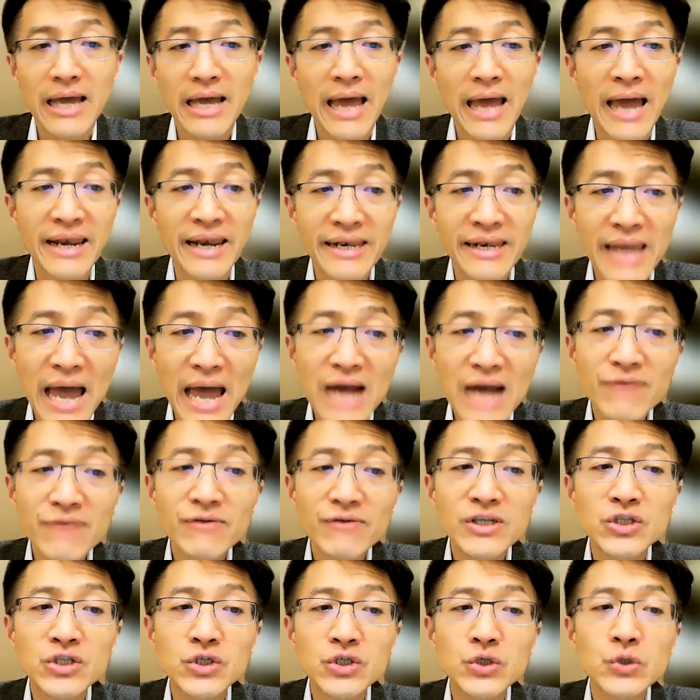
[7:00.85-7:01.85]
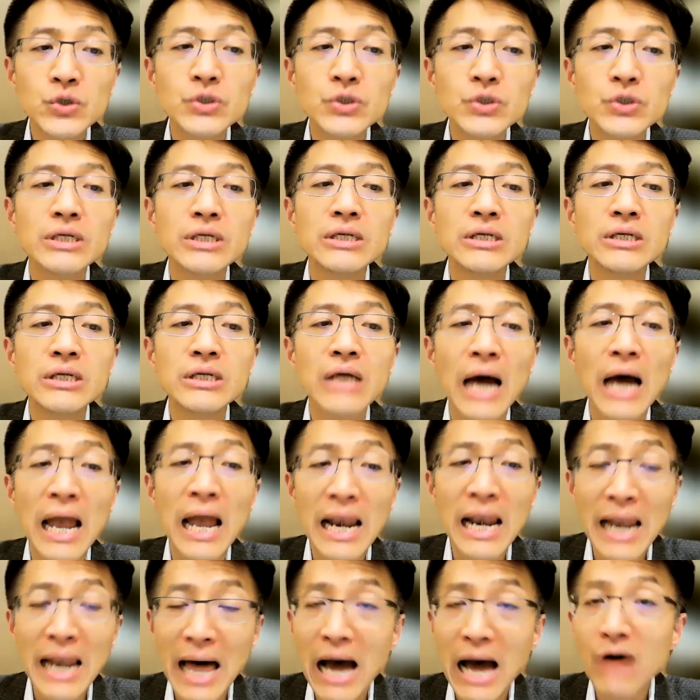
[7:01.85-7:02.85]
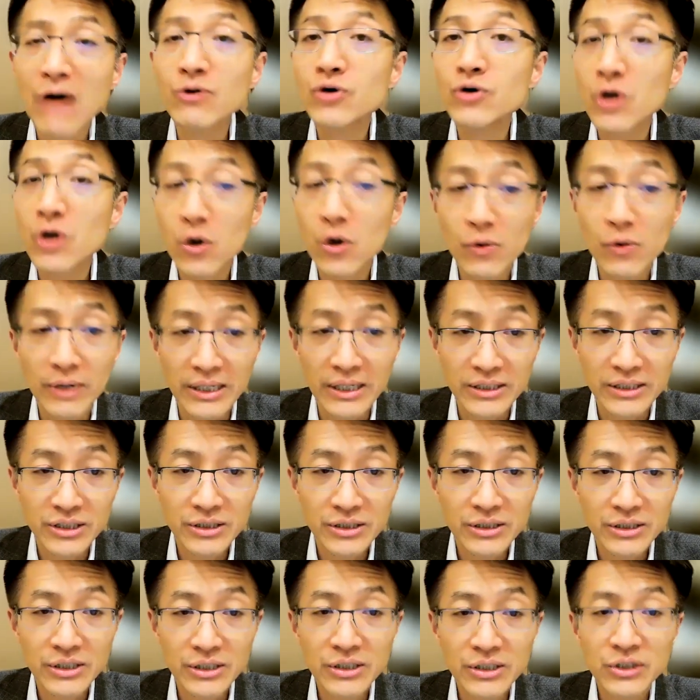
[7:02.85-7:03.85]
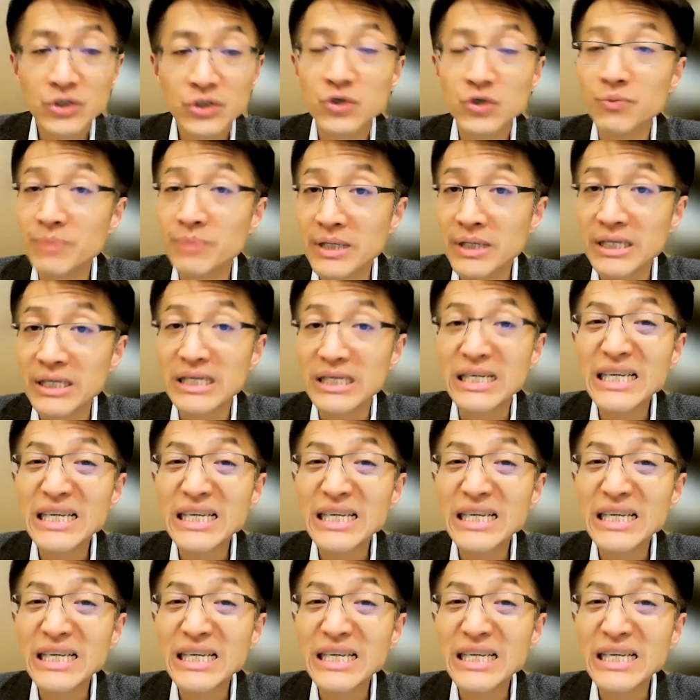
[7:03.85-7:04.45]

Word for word: and that we should allow knowledge to be